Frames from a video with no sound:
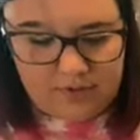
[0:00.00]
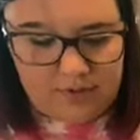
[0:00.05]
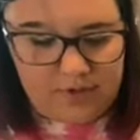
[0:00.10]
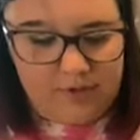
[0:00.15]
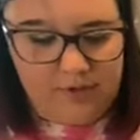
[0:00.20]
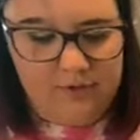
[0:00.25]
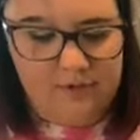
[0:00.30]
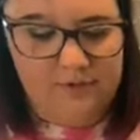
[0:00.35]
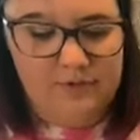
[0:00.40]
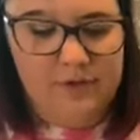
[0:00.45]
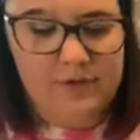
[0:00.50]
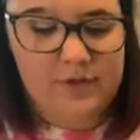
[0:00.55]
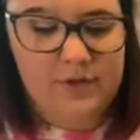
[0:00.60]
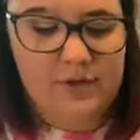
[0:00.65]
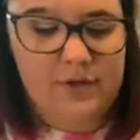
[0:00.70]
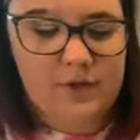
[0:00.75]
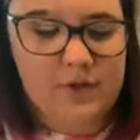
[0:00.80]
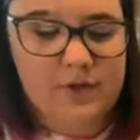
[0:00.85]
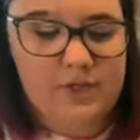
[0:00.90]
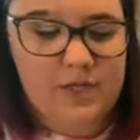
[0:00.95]
kind of
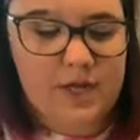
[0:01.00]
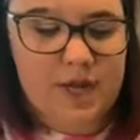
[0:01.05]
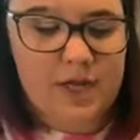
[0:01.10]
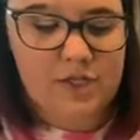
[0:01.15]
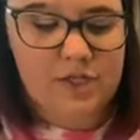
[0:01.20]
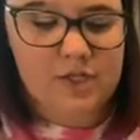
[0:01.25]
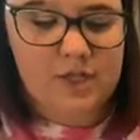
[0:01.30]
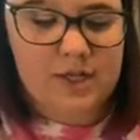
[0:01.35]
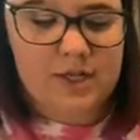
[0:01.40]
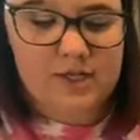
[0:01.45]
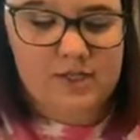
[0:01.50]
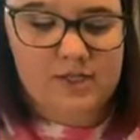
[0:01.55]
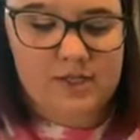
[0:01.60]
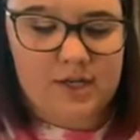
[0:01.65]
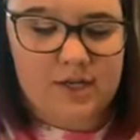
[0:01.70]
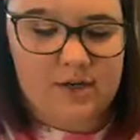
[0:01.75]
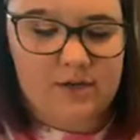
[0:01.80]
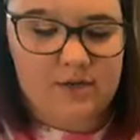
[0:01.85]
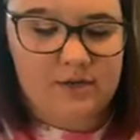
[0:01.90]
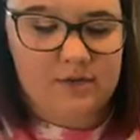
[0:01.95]
attach that
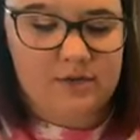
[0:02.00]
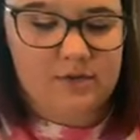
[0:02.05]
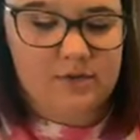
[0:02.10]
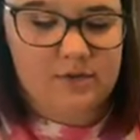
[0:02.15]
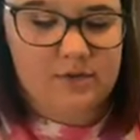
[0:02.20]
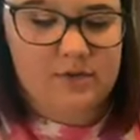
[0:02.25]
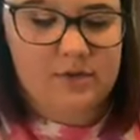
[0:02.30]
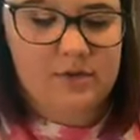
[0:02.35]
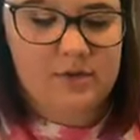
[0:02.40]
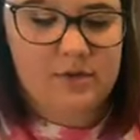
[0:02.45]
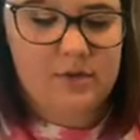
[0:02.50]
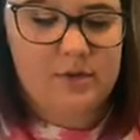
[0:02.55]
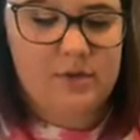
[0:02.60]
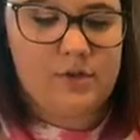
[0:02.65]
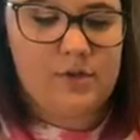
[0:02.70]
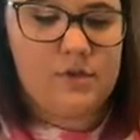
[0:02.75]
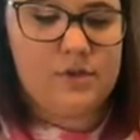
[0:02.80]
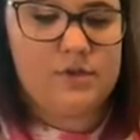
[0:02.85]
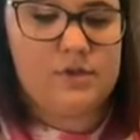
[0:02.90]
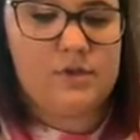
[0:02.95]
down
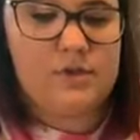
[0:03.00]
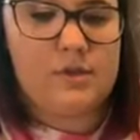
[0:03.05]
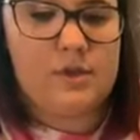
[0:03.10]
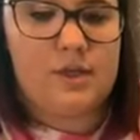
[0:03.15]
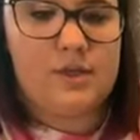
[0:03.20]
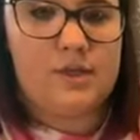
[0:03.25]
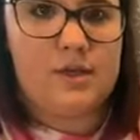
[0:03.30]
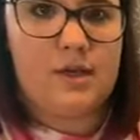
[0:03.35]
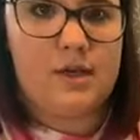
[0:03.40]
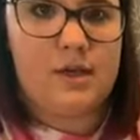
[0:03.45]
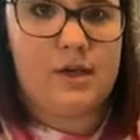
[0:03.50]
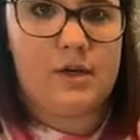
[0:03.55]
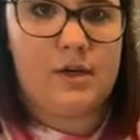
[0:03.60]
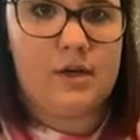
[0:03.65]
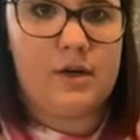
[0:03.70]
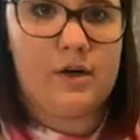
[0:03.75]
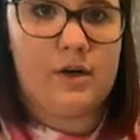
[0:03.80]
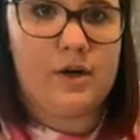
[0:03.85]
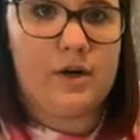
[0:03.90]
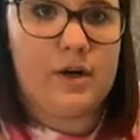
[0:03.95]
so that they
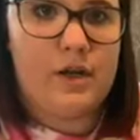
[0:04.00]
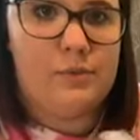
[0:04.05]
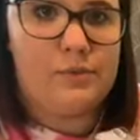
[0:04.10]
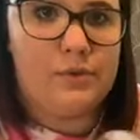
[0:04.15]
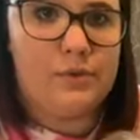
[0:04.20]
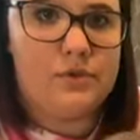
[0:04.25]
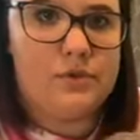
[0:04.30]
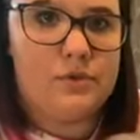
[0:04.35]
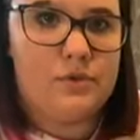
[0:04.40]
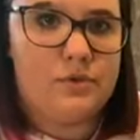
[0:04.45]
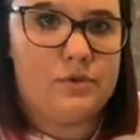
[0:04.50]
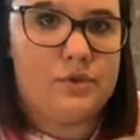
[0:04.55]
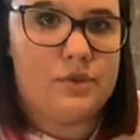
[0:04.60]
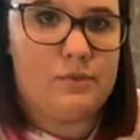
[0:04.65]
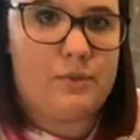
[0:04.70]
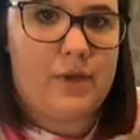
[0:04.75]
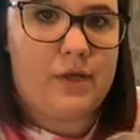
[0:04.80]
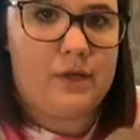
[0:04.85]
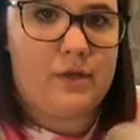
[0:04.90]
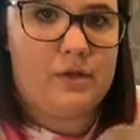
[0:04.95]
are able to
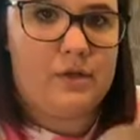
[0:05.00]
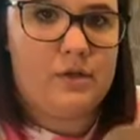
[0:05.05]
spin.